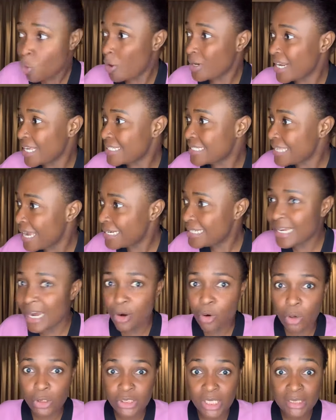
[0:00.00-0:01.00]
You understand
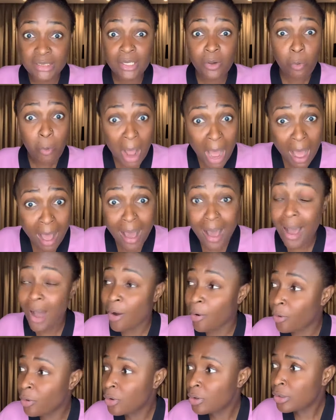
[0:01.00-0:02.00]
their culture and say,
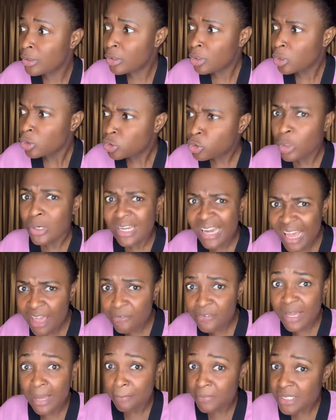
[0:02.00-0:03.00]
wow, so
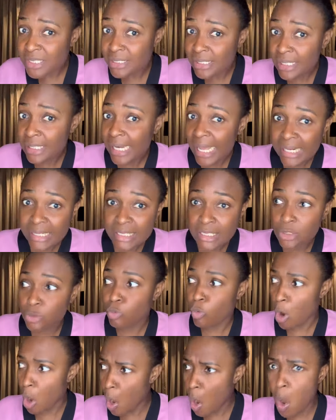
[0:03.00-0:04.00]
life can be seen like
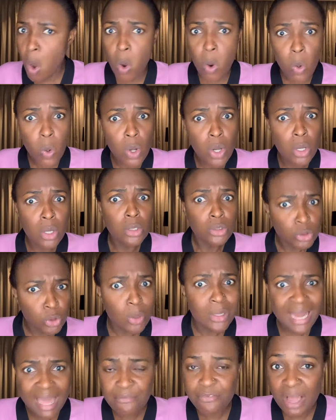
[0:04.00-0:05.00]
this. Whoa,
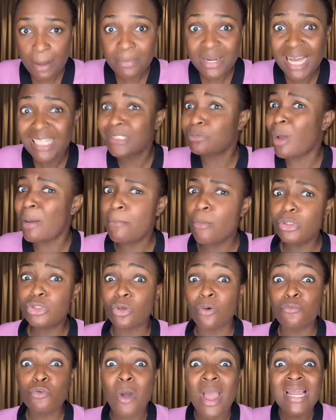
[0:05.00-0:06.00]
so life can be. That's why
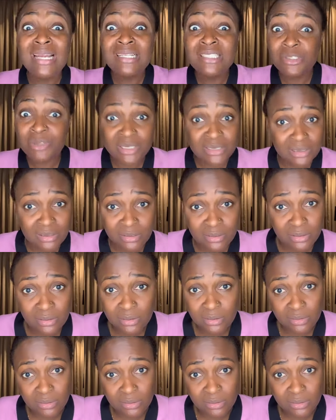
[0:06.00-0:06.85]
most of you are illiterate.